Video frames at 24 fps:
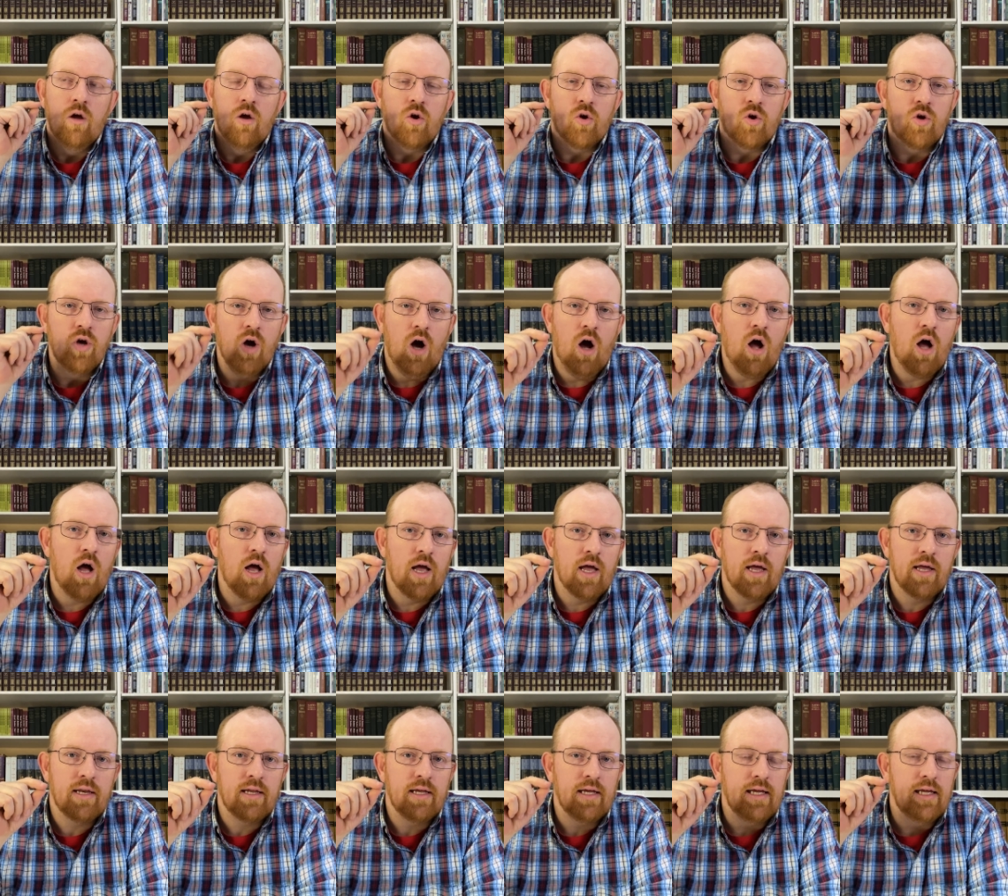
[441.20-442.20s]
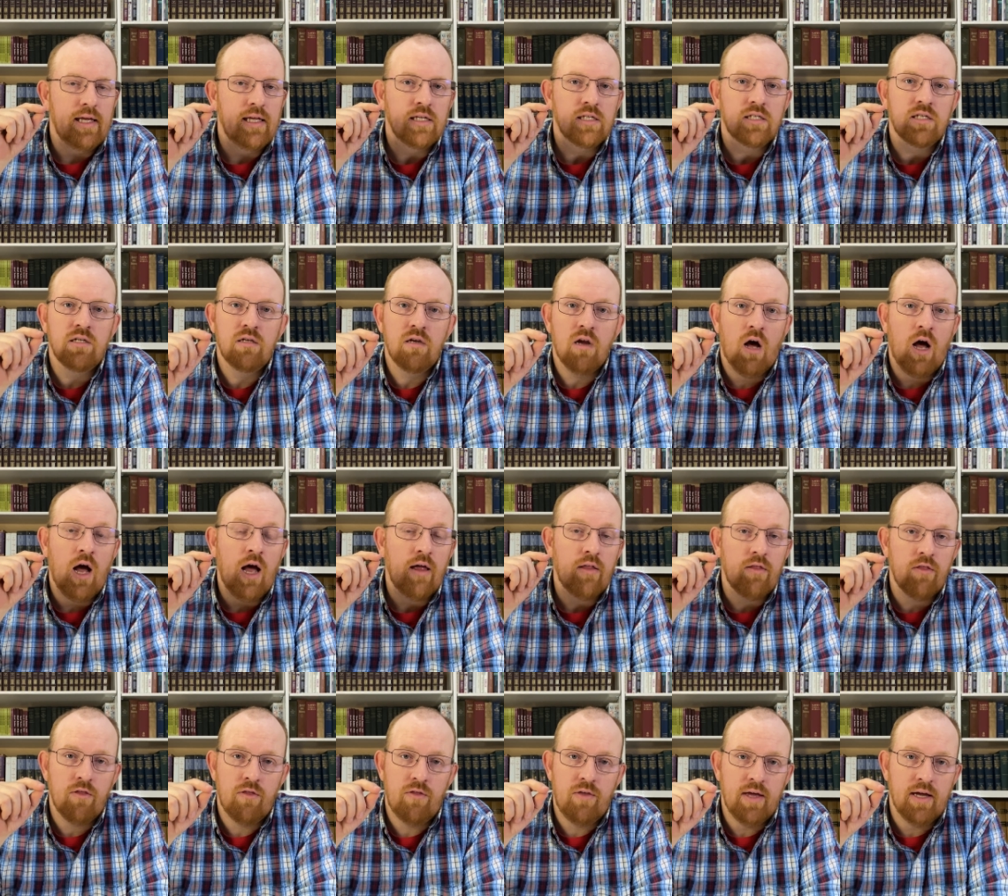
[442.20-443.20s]
God is not
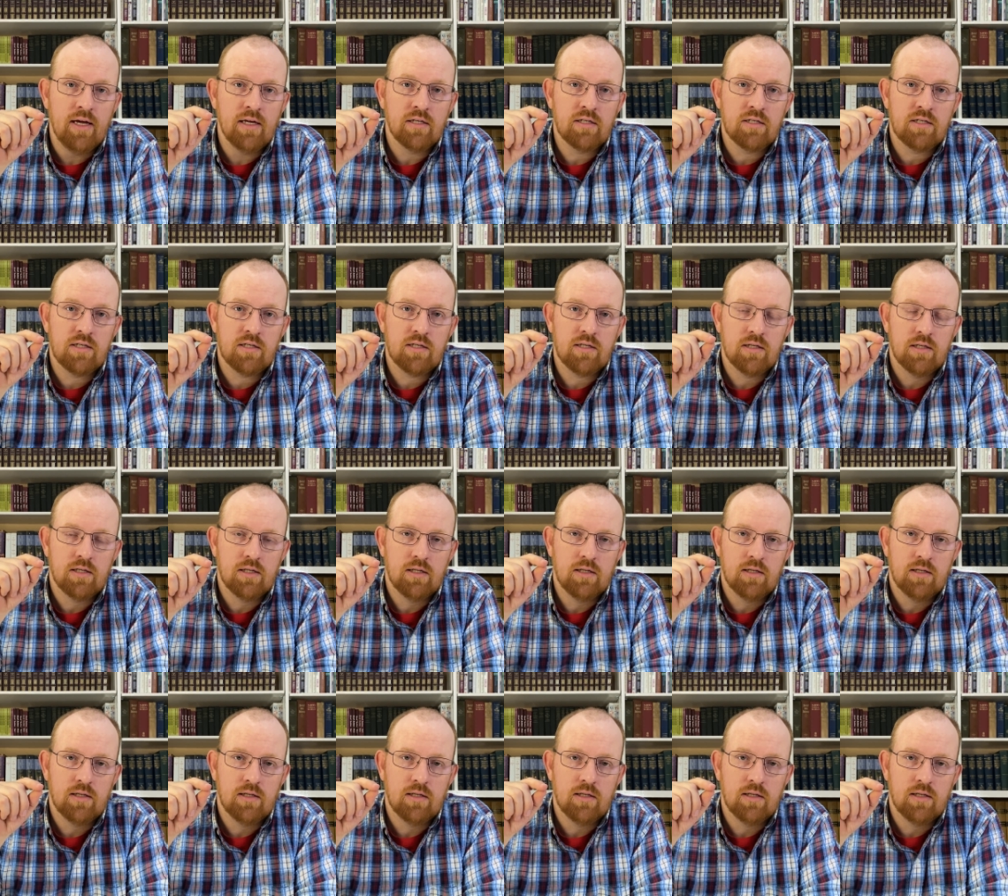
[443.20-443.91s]
this